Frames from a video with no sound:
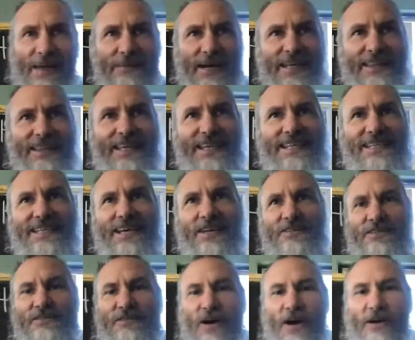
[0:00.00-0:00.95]
I think it
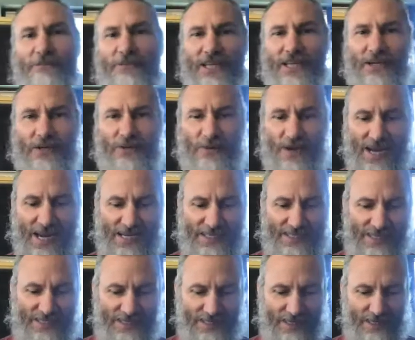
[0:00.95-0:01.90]
sounds awfully Greek,
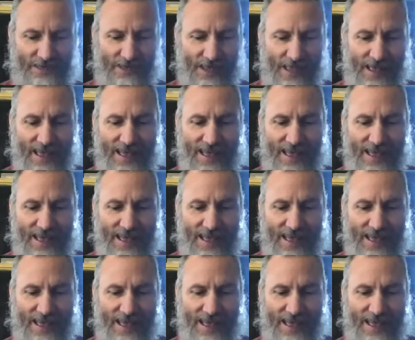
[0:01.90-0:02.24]
doesn't it?